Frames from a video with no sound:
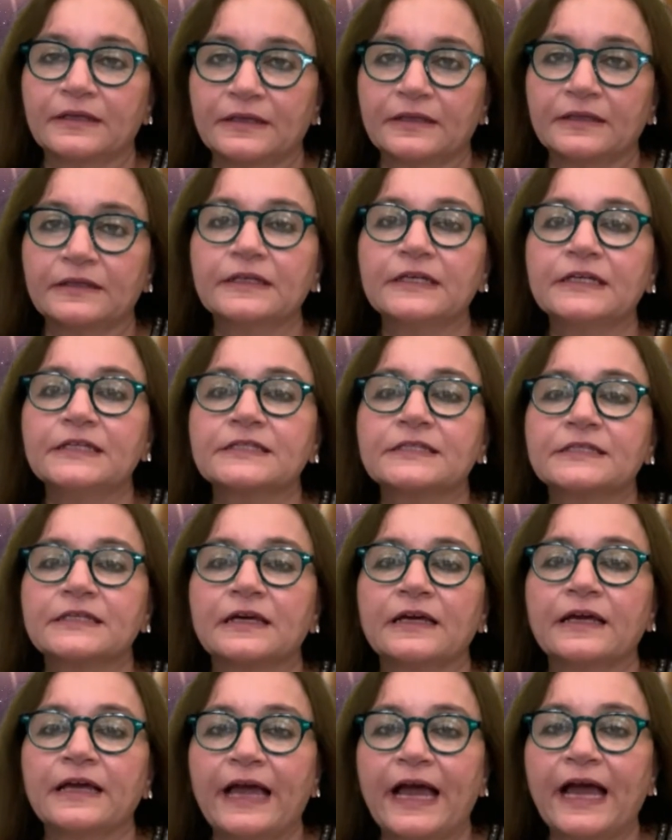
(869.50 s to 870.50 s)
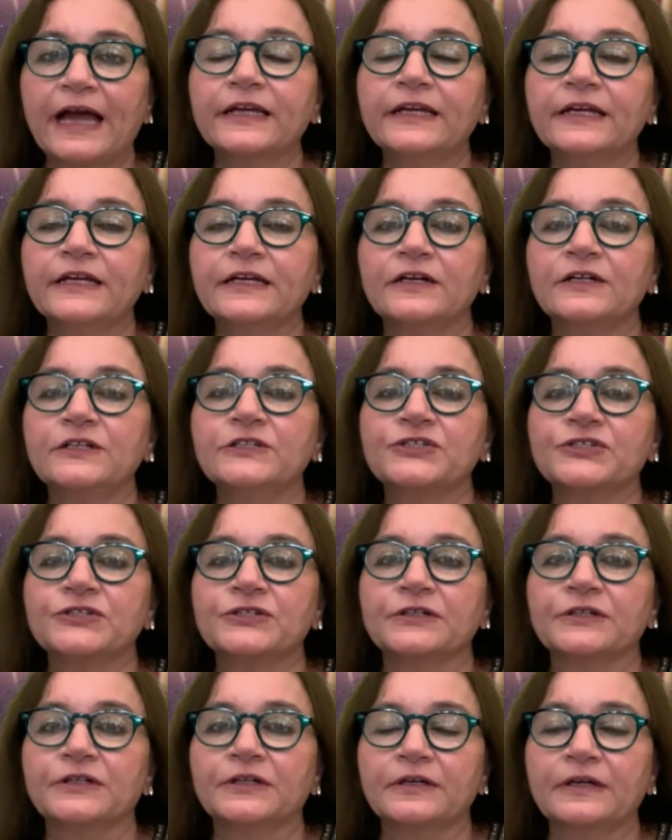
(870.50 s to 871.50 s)
these
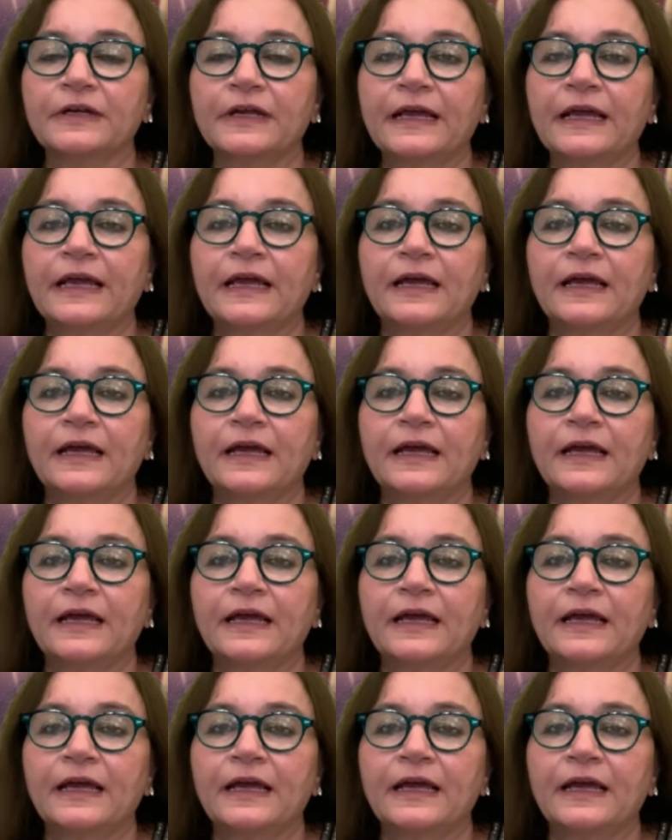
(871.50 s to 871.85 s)
agriculture,